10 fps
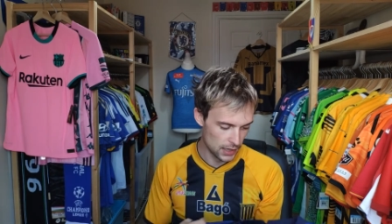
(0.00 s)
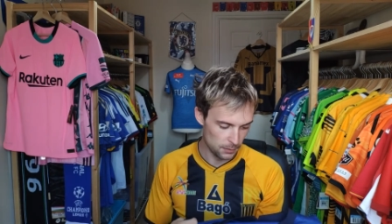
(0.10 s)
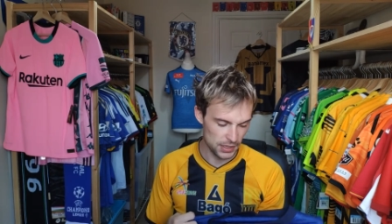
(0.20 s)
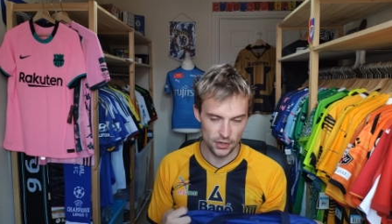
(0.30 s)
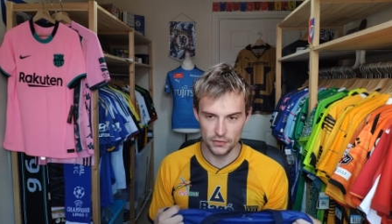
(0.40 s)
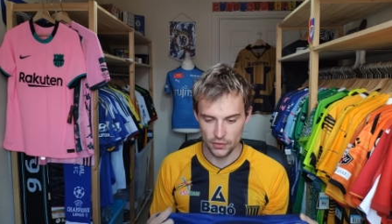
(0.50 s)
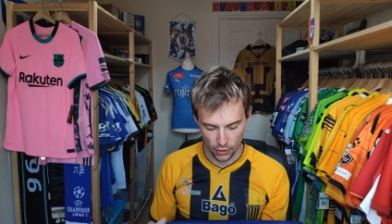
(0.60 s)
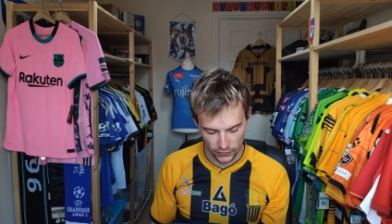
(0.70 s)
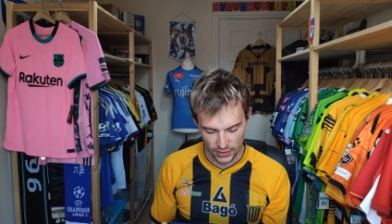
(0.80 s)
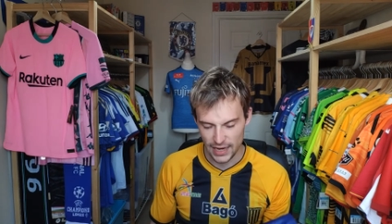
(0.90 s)
because of
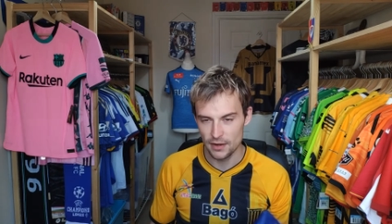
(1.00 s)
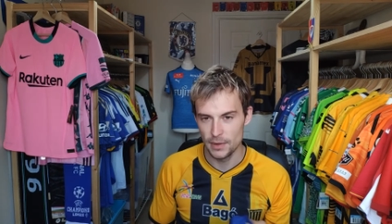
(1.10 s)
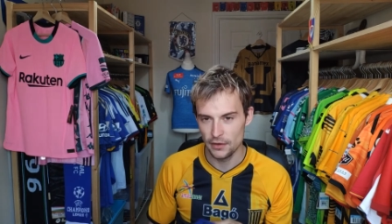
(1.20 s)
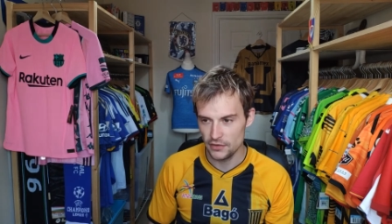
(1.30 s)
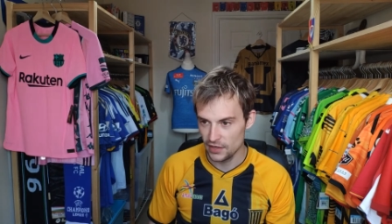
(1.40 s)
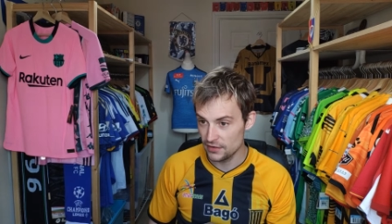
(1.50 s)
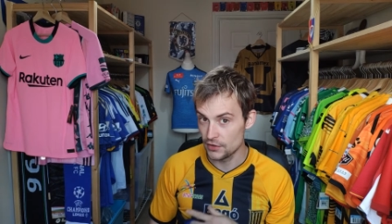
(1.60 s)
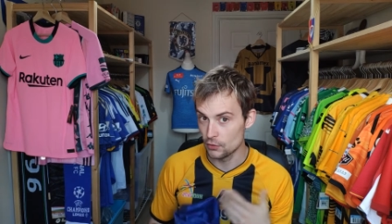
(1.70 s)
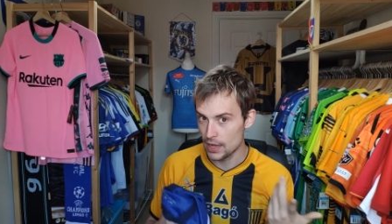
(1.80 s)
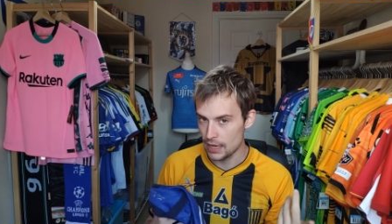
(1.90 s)
course it kind of makes sense, I
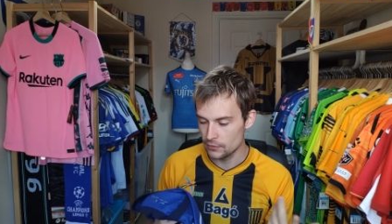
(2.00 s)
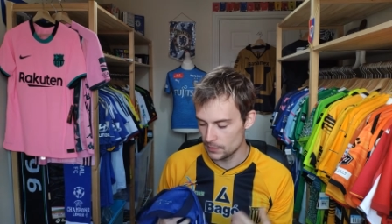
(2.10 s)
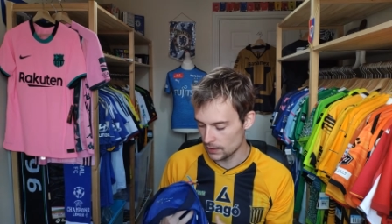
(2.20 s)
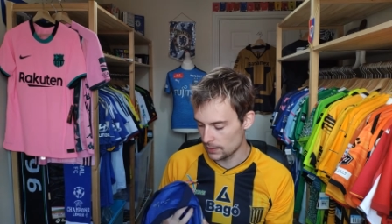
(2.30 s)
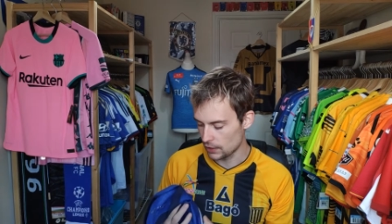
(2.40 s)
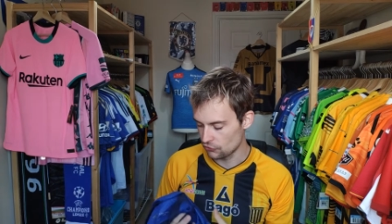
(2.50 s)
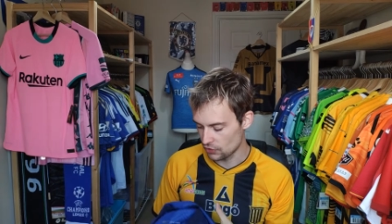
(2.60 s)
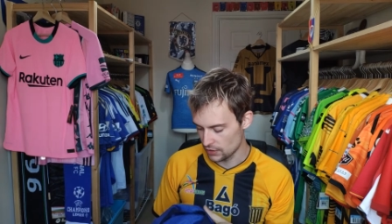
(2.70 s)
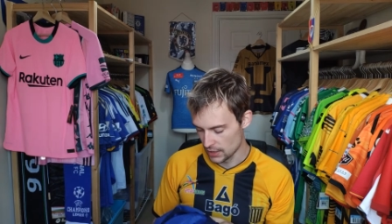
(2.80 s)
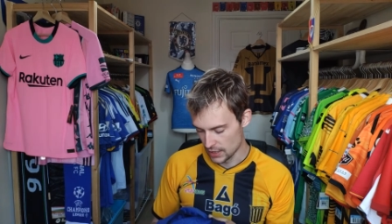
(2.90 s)
don't have him in the
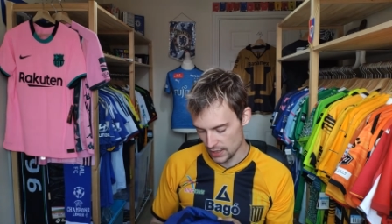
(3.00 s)
collection.